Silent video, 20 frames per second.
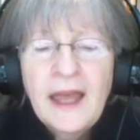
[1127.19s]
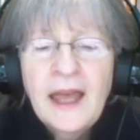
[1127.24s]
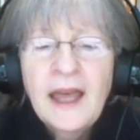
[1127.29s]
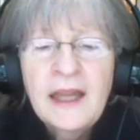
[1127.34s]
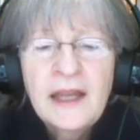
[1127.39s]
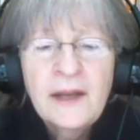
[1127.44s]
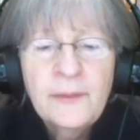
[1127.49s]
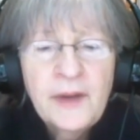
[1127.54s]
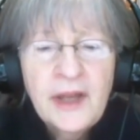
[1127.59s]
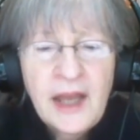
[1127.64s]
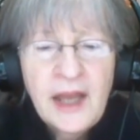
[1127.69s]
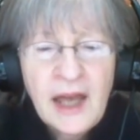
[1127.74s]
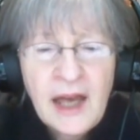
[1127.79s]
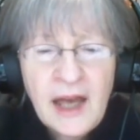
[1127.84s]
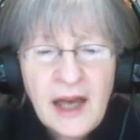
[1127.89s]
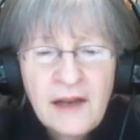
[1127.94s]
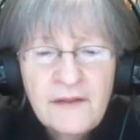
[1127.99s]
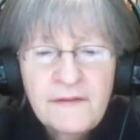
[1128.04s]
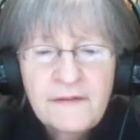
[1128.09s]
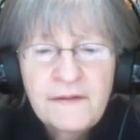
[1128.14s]
And then we
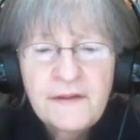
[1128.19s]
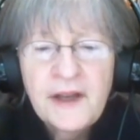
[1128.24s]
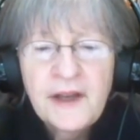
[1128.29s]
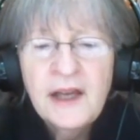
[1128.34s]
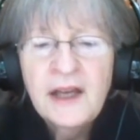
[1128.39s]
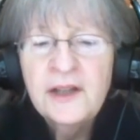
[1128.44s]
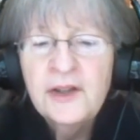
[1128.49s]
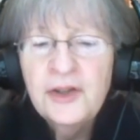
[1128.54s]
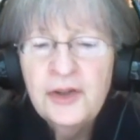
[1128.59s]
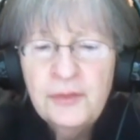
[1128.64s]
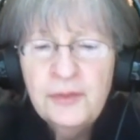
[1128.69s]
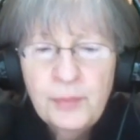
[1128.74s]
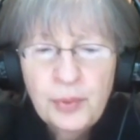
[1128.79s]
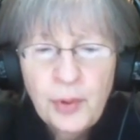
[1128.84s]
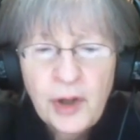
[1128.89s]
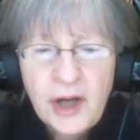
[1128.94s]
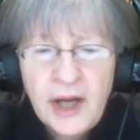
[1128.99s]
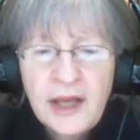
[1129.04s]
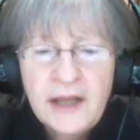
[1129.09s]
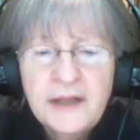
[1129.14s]
have noon
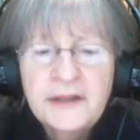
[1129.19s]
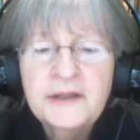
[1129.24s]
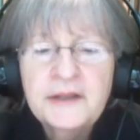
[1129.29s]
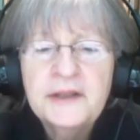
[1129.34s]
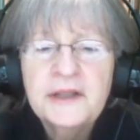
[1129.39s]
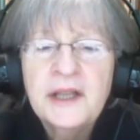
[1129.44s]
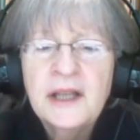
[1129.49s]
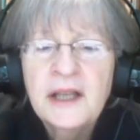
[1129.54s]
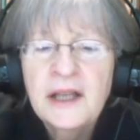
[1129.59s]
praise